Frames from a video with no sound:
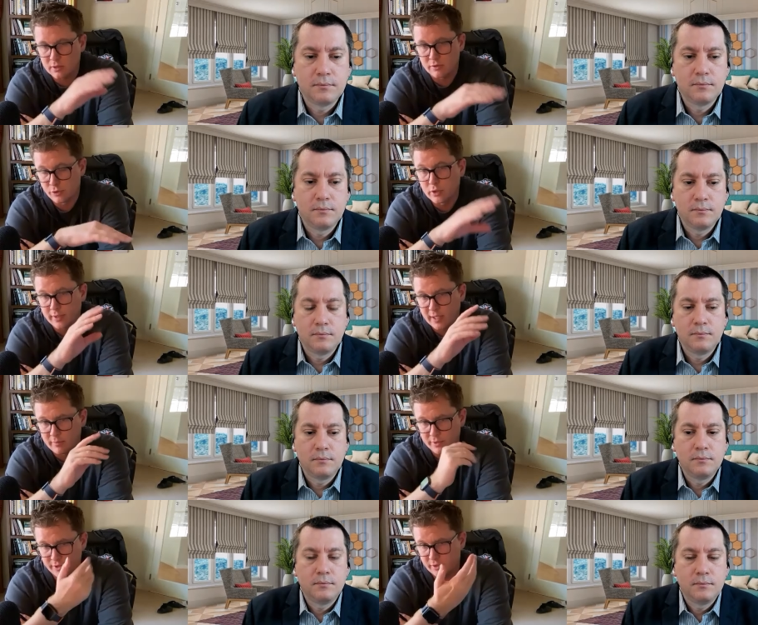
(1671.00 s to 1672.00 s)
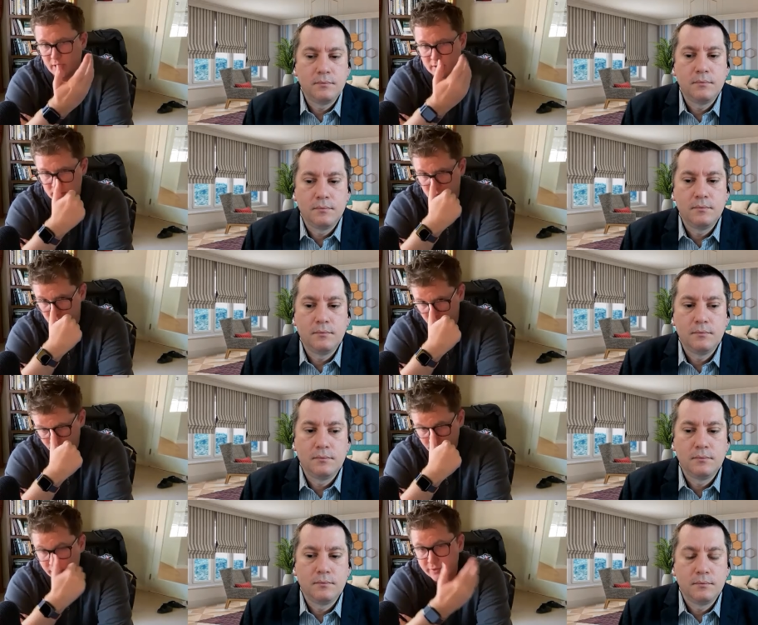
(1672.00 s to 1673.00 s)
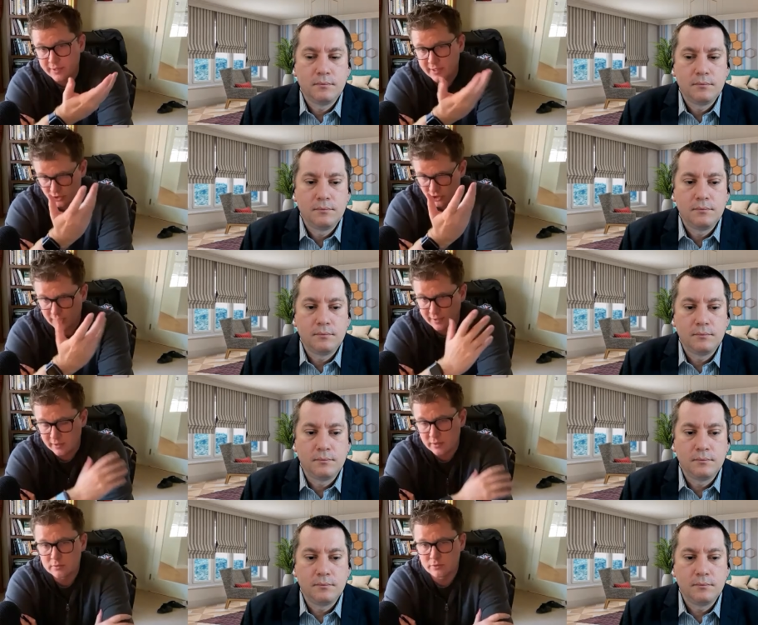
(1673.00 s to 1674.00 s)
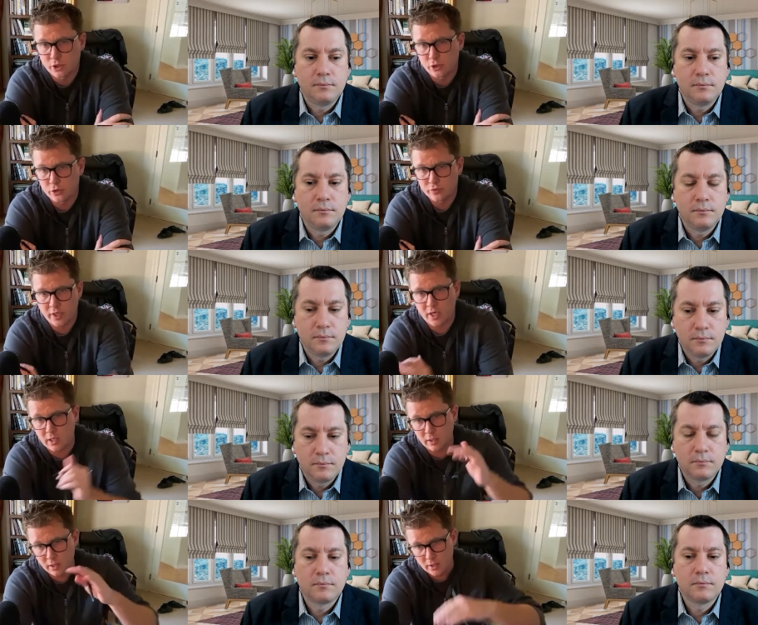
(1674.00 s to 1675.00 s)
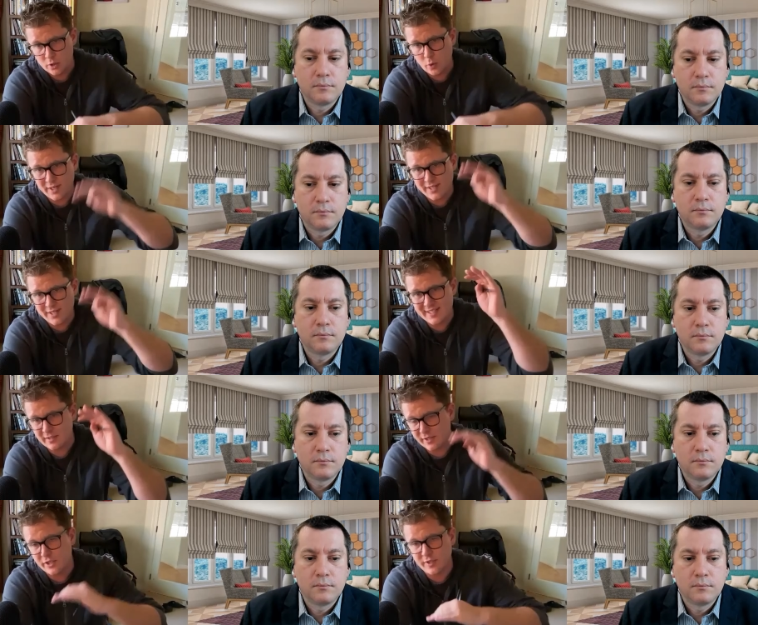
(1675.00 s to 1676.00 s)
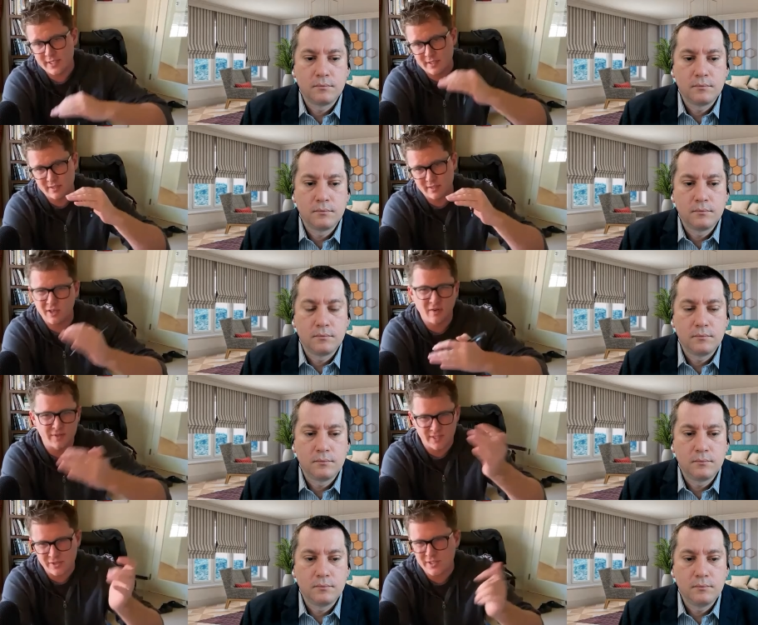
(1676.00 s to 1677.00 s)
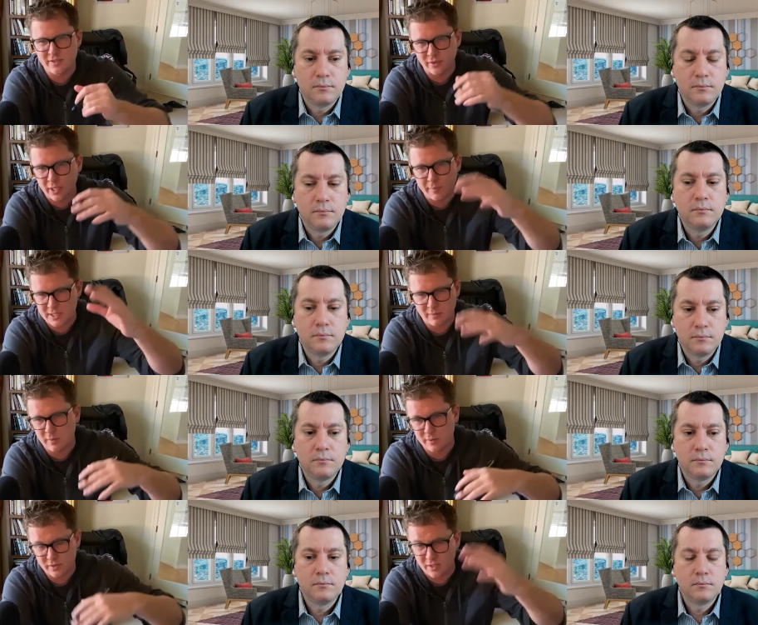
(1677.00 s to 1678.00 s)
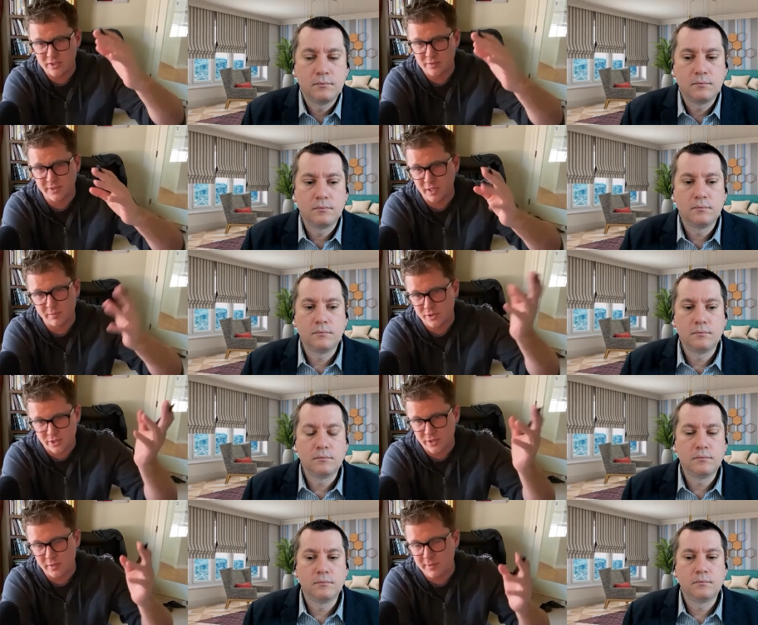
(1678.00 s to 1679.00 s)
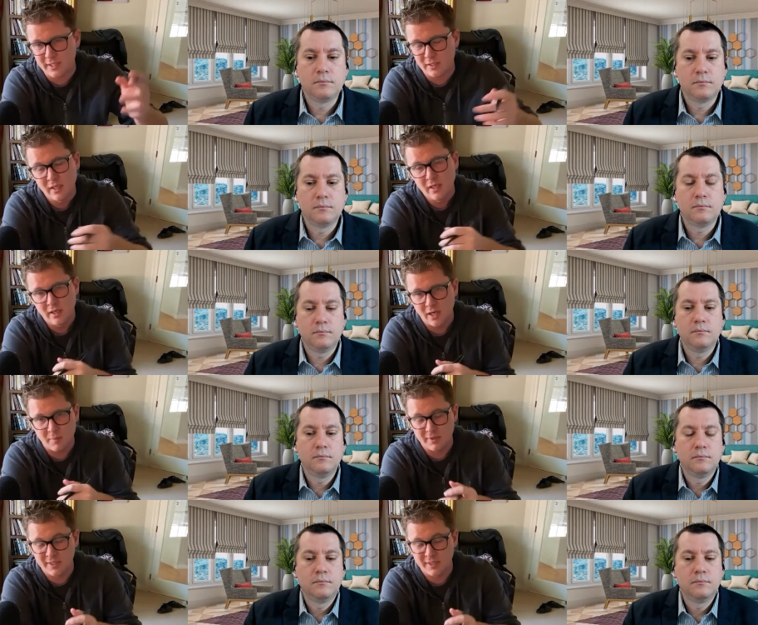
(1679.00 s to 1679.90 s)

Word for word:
Speaker 1: of nuclear capability across the globe currently is China. So you've got quantitative increases and obviously there's disagreements about what those ultimate numbers are going to be uh, but let's